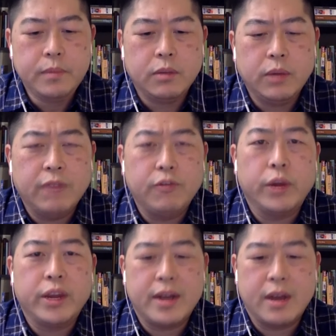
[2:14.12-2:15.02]
We have
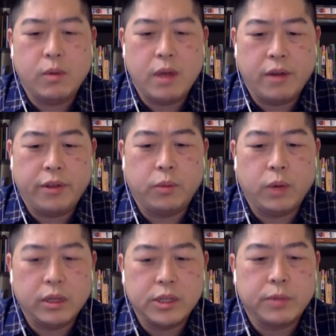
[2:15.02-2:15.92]
great health and
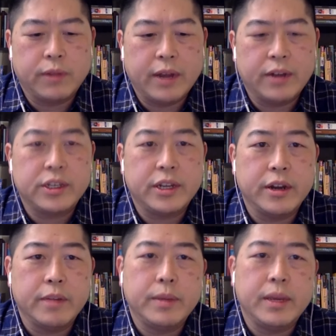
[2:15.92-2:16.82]
wellness providers
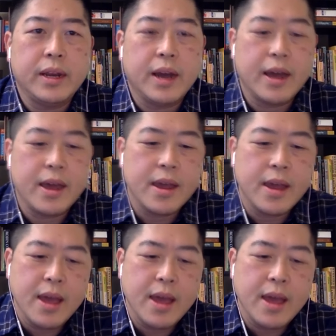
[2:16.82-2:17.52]
here in BNI,